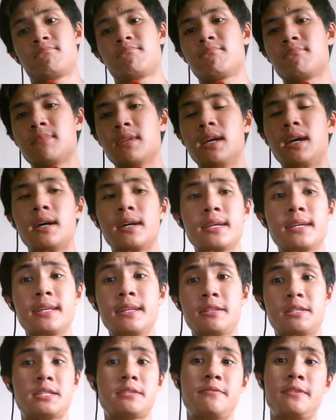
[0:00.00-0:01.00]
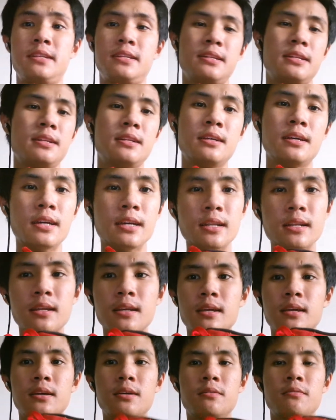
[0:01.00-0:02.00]
his feet didn't hurt
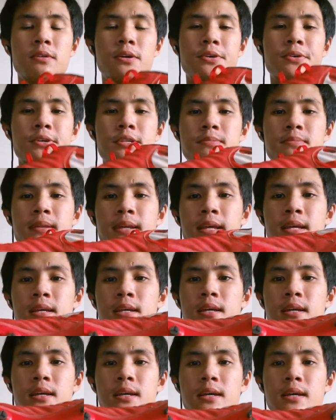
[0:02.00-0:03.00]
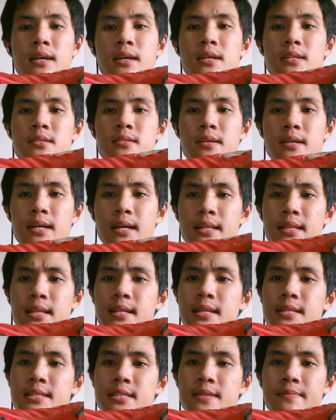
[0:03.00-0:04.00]
while he was playing. So I think
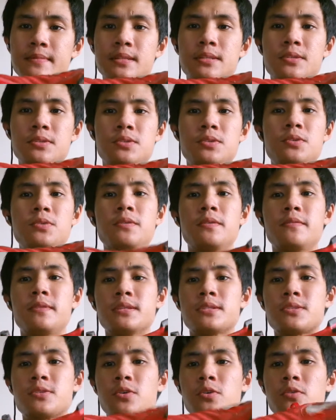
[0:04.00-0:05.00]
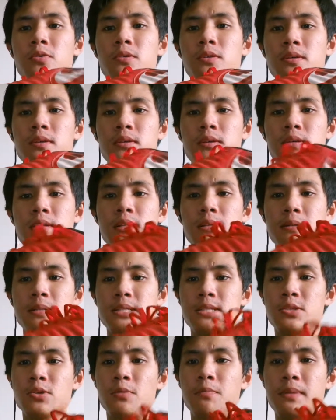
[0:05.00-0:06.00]
there's something to do with the sole
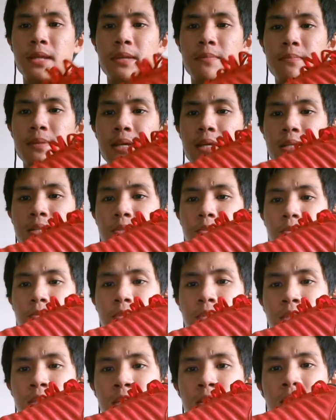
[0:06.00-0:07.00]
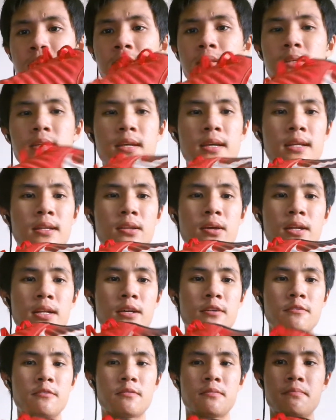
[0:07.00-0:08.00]
plate being too thin and not
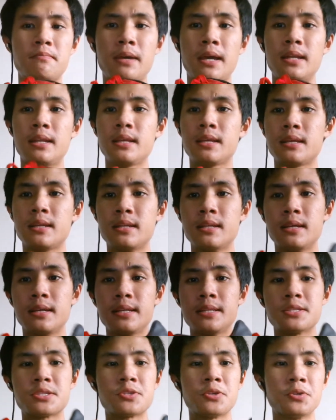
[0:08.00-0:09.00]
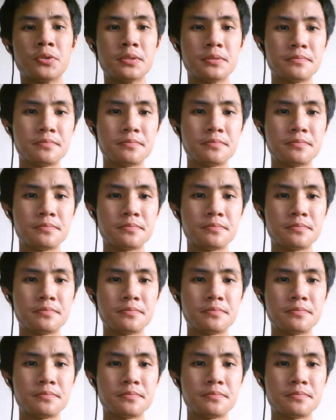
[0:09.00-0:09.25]
enough padding in the insole.